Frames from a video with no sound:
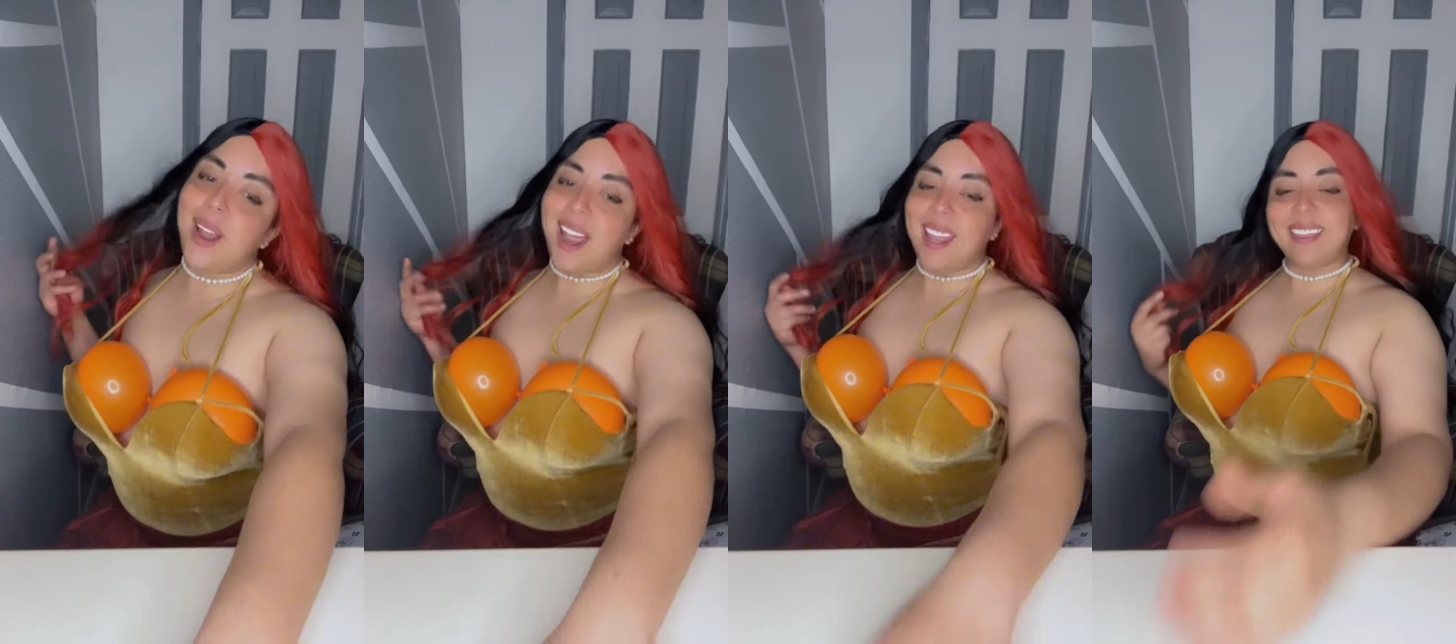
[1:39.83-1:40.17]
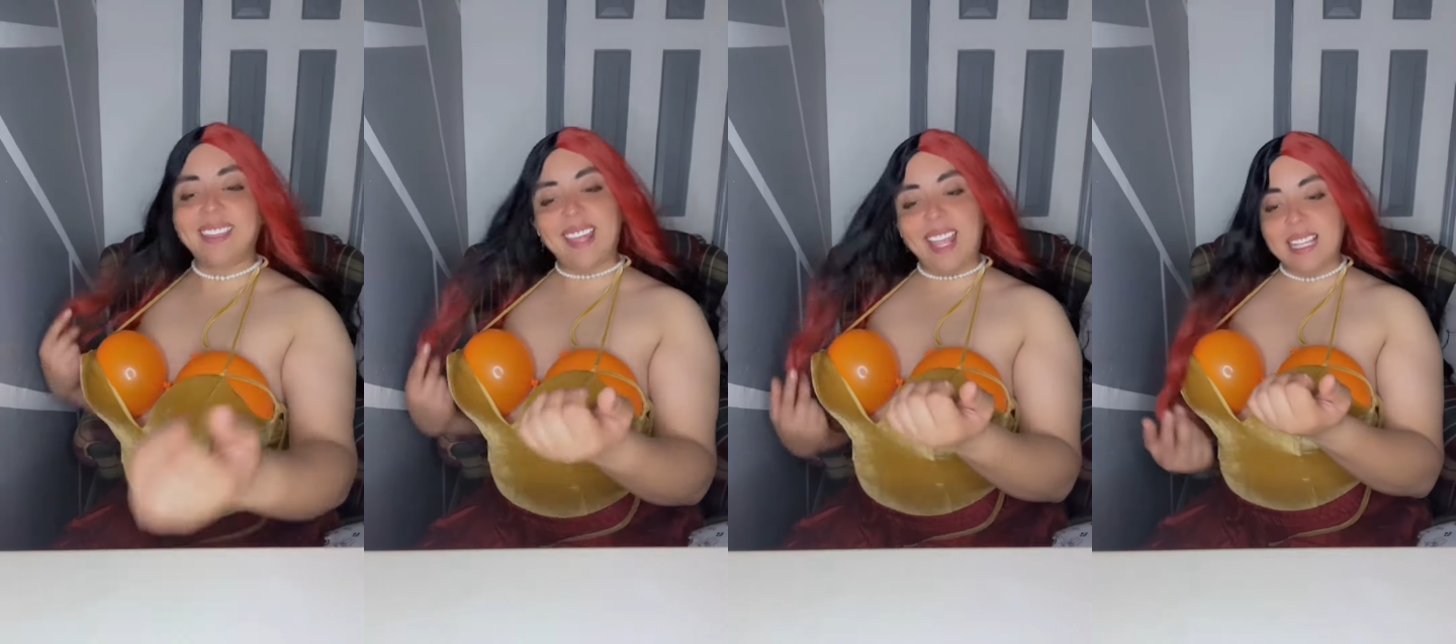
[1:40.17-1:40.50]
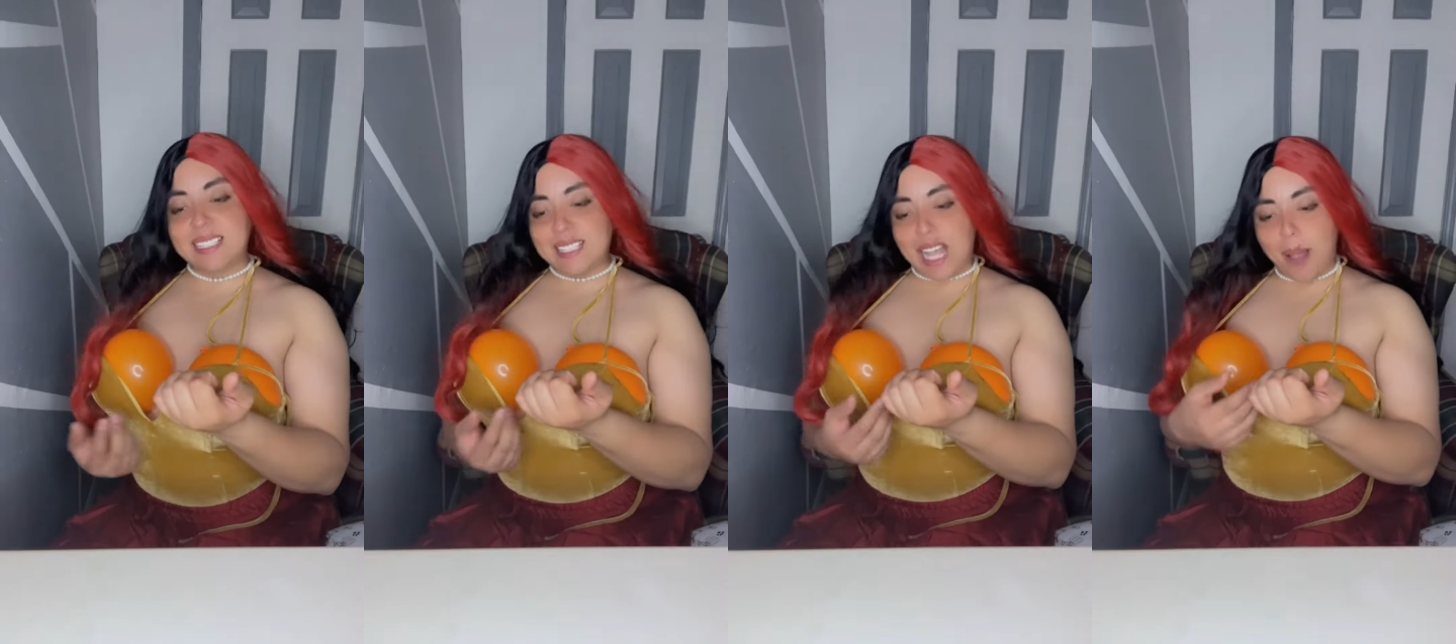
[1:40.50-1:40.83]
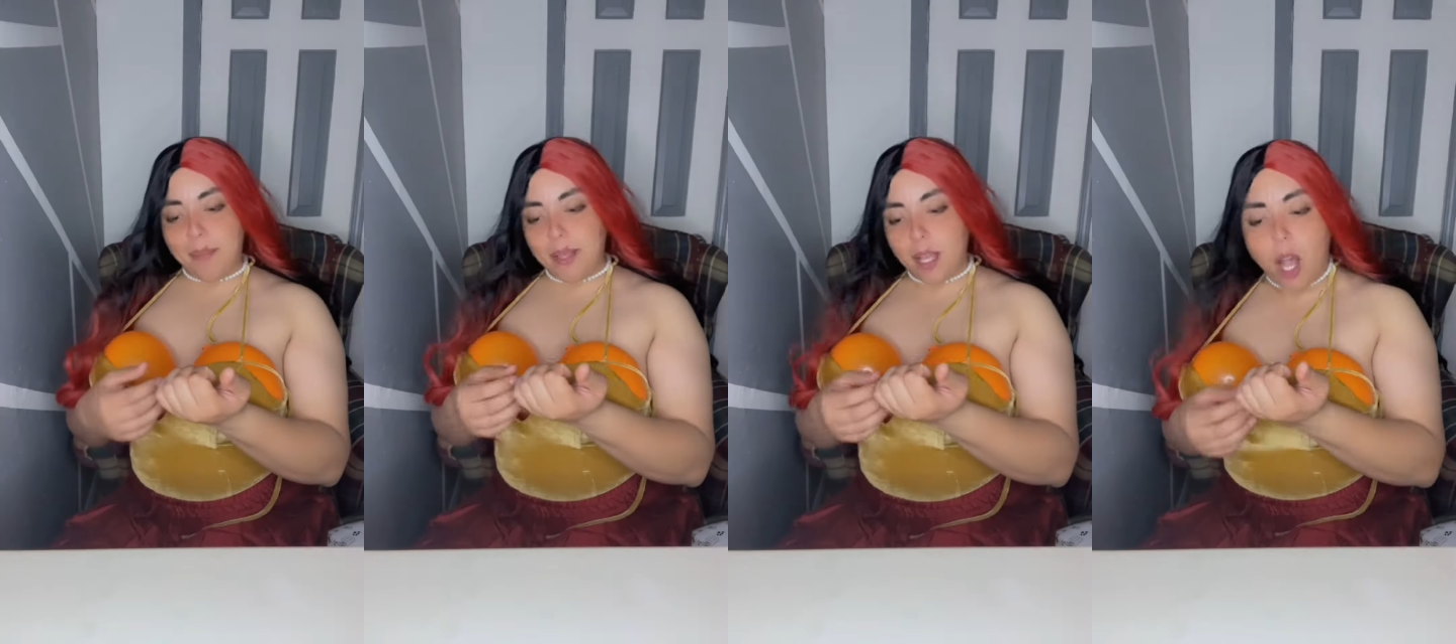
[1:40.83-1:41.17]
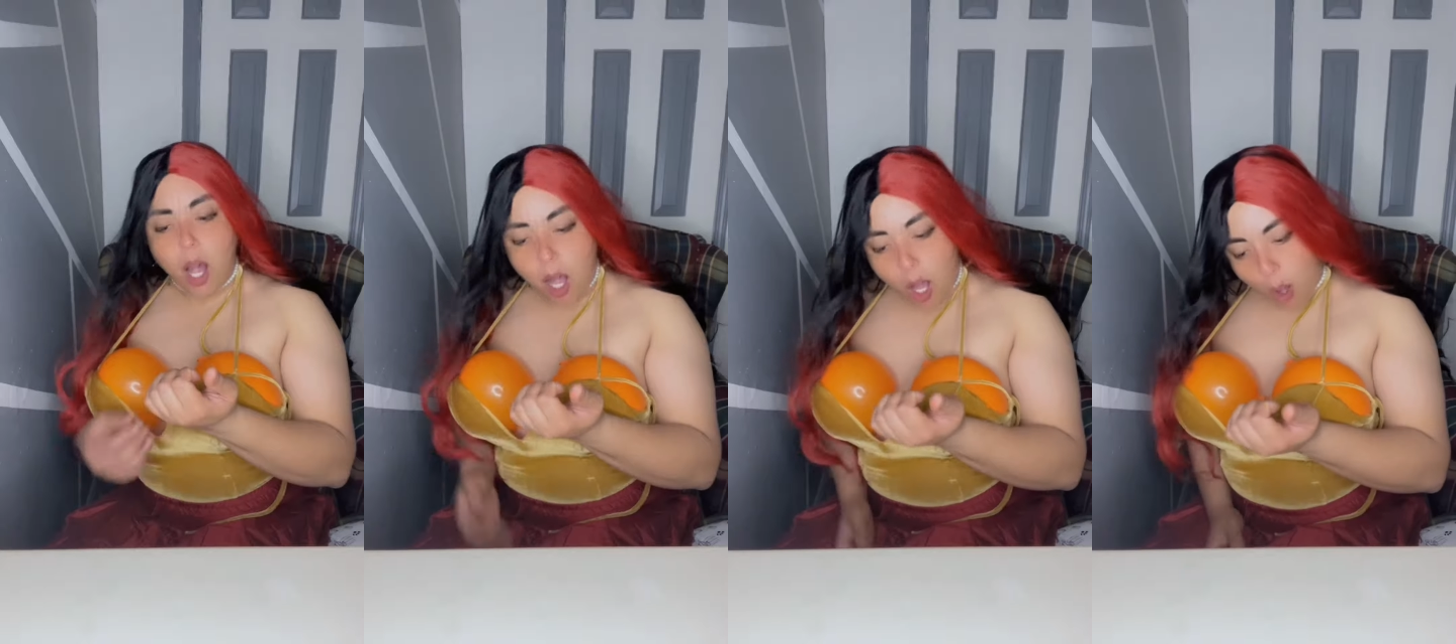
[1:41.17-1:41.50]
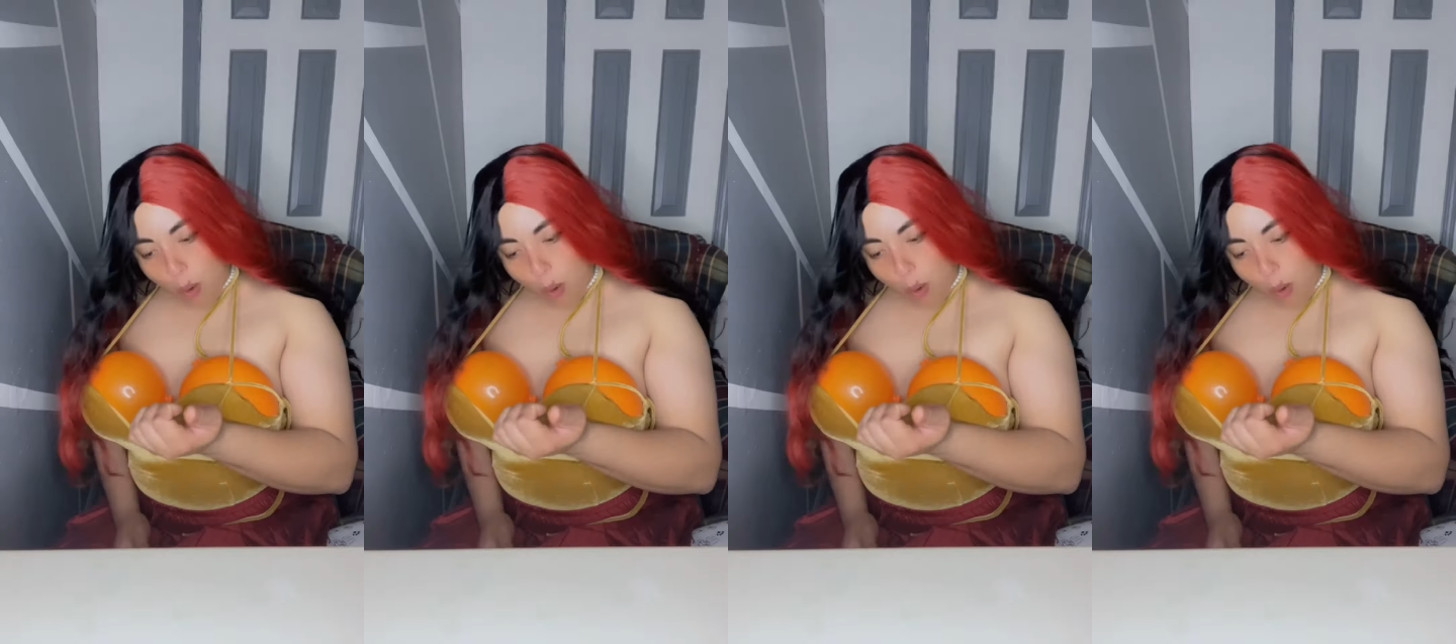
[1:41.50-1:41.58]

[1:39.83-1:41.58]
All right. Thanks, Tammy.